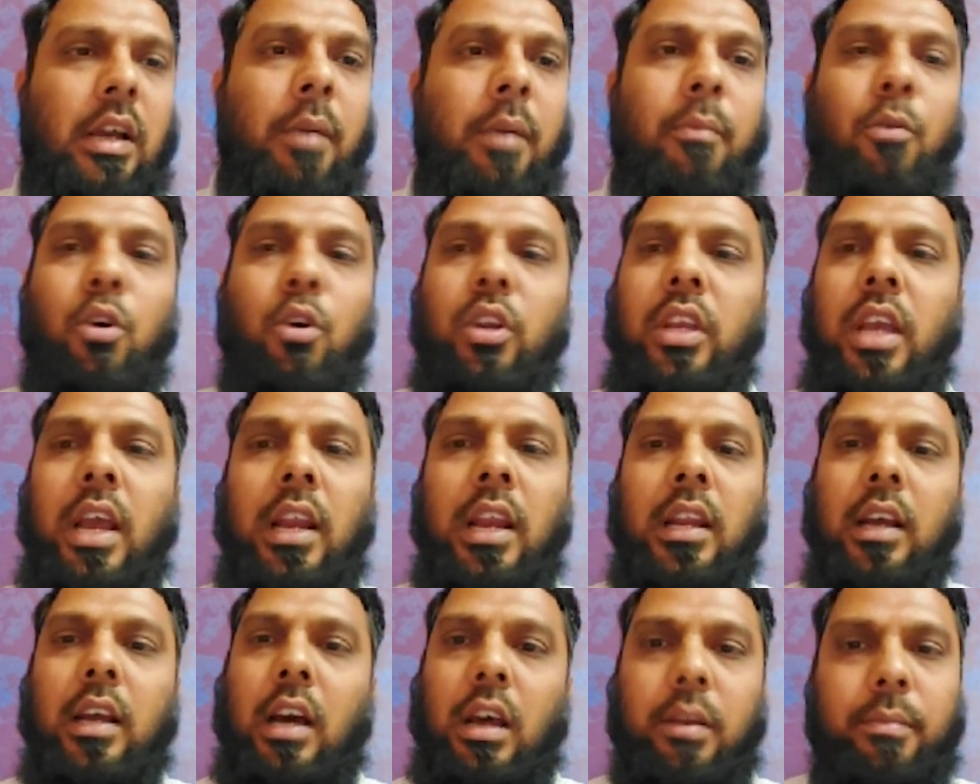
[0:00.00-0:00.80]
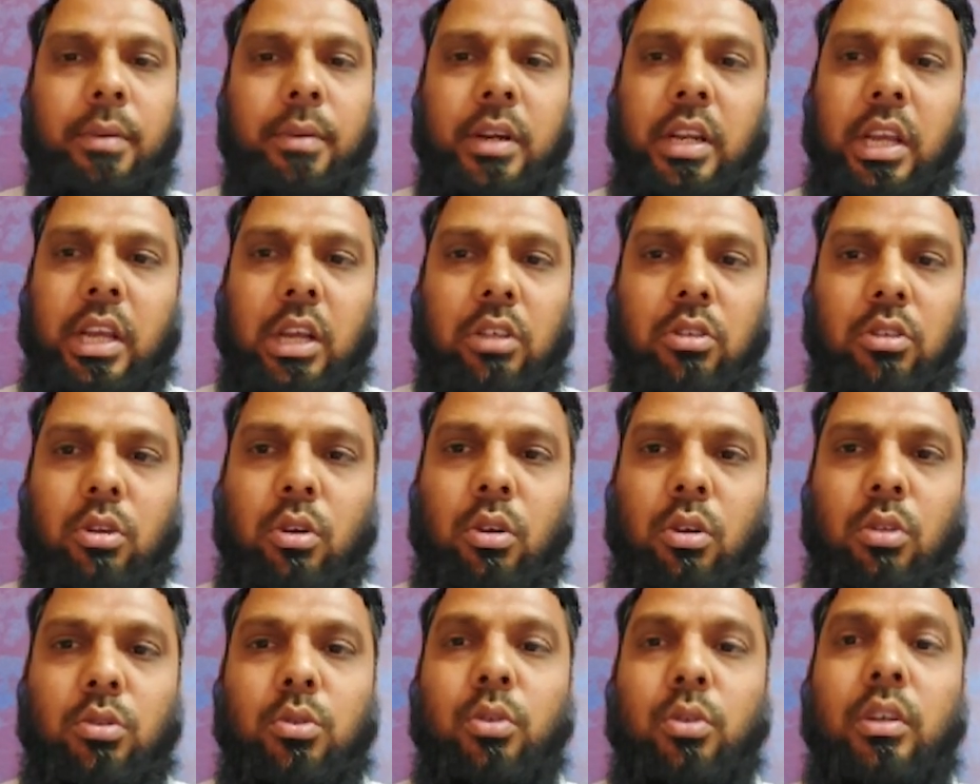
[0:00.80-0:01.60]
Ammonia and carbon dioxide
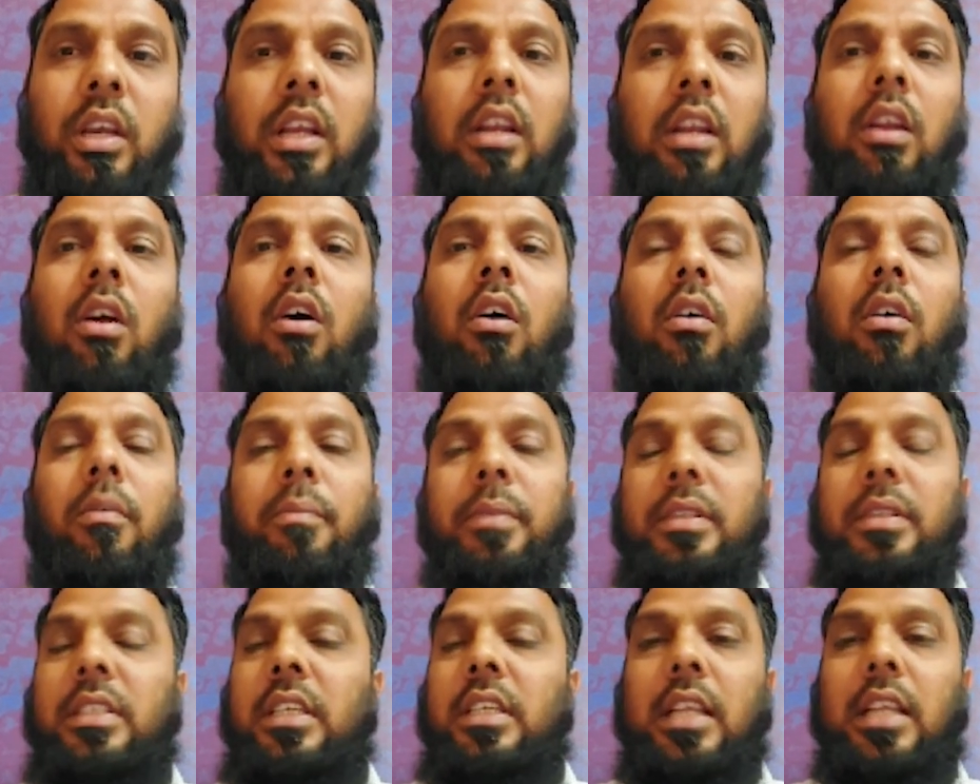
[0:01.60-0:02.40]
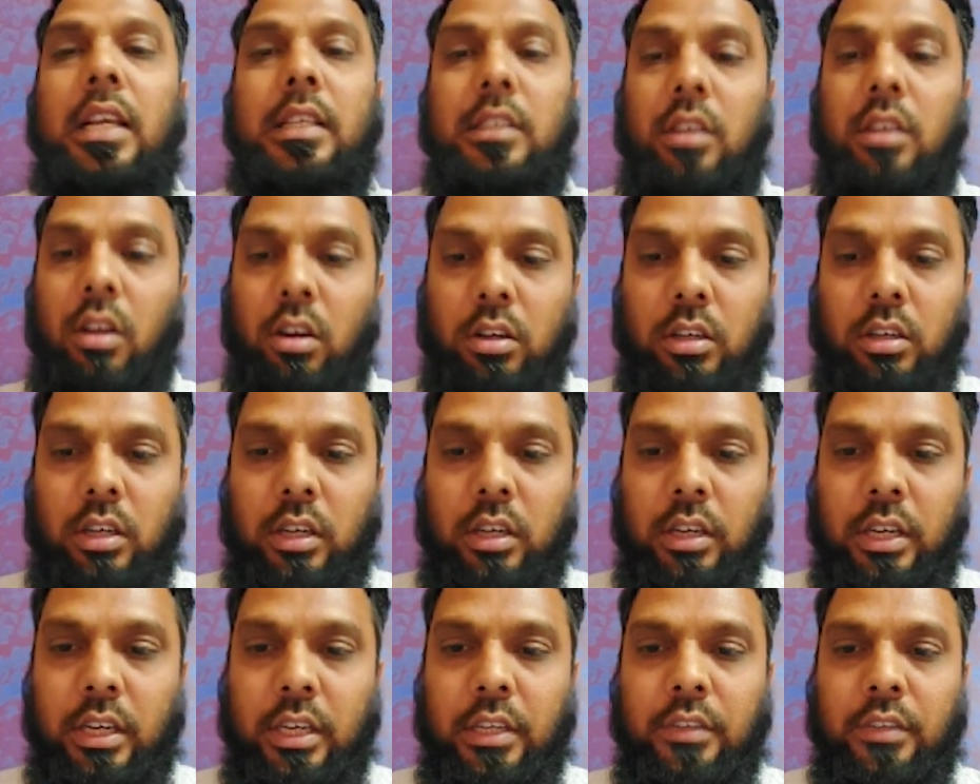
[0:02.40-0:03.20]
also can be seen as
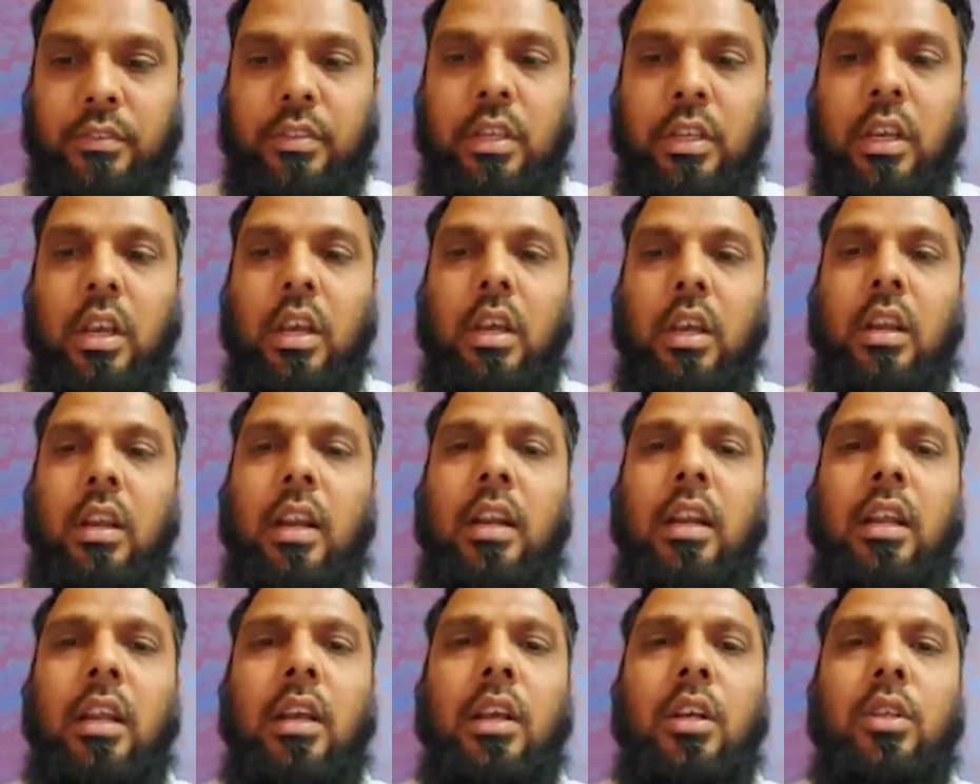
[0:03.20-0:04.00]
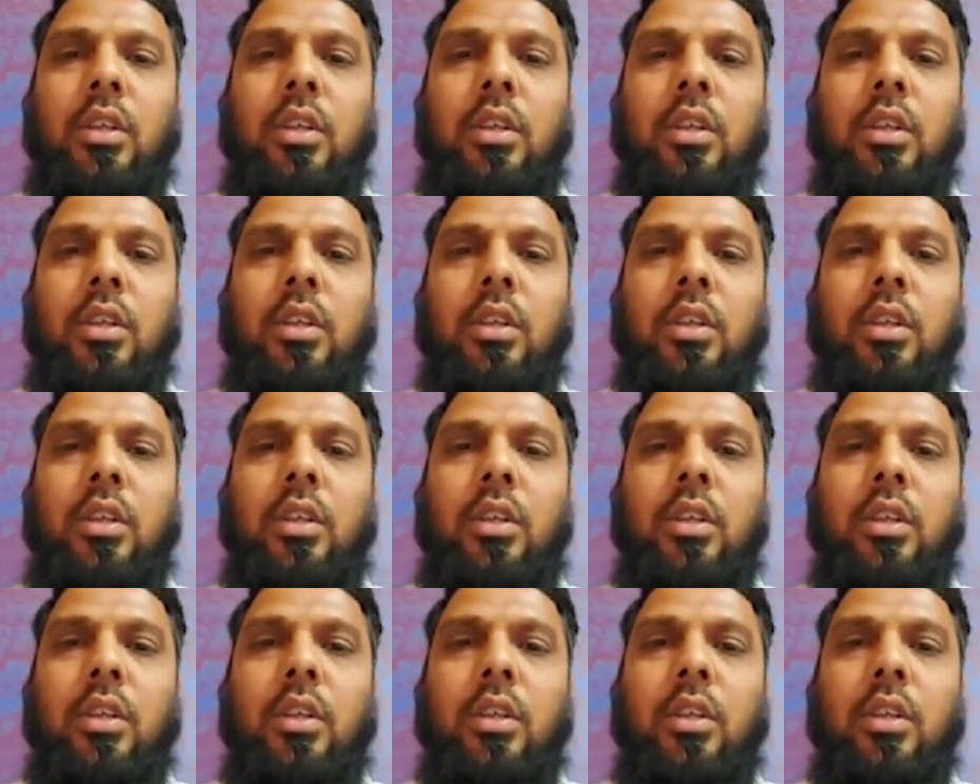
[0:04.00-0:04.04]
alternatives, right?